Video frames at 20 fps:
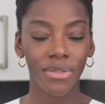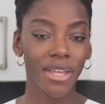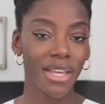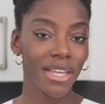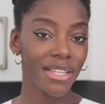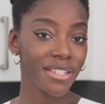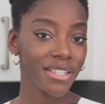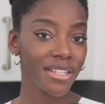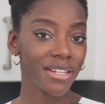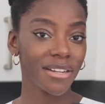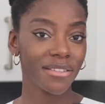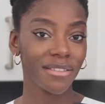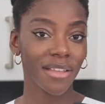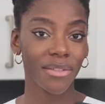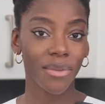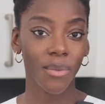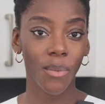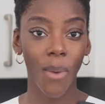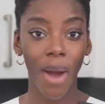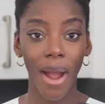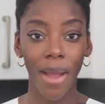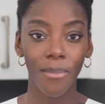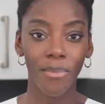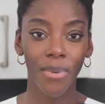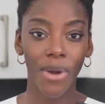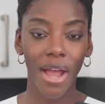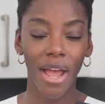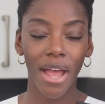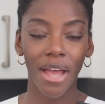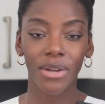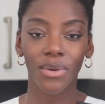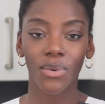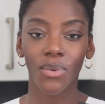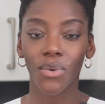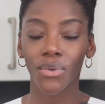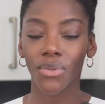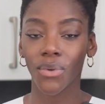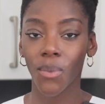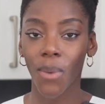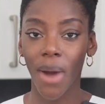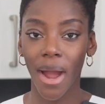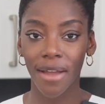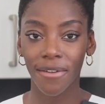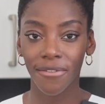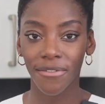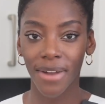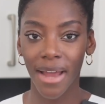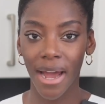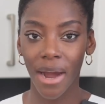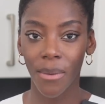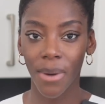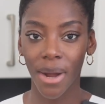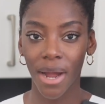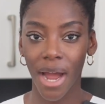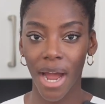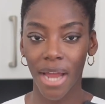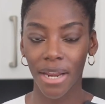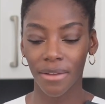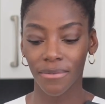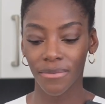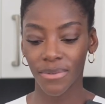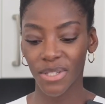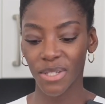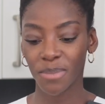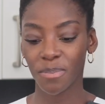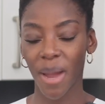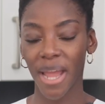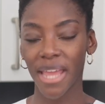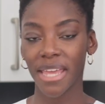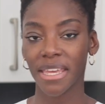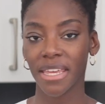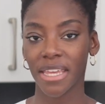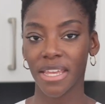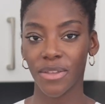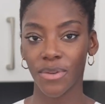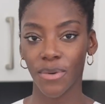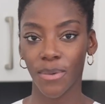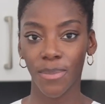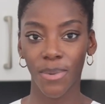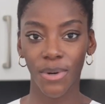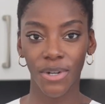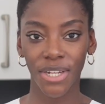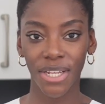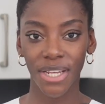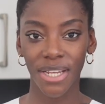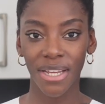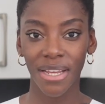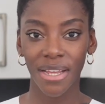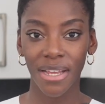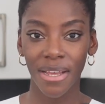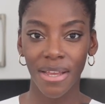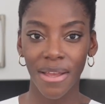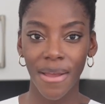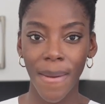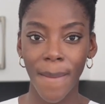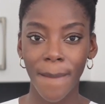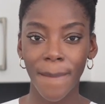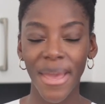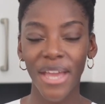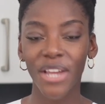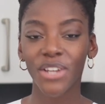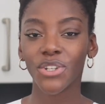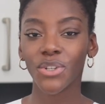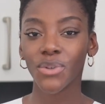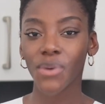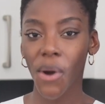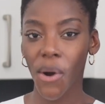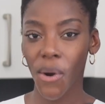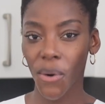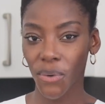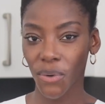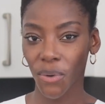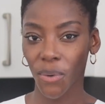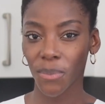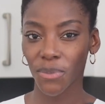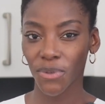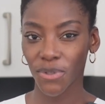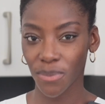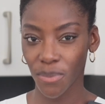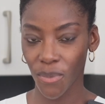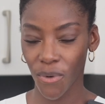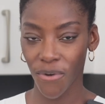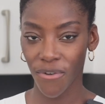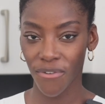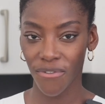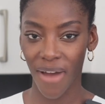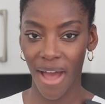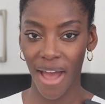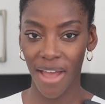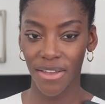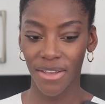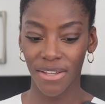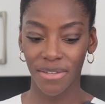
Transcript: The insulin that the white bread or the white flour kind of spike in your body makes you hold on to more fat.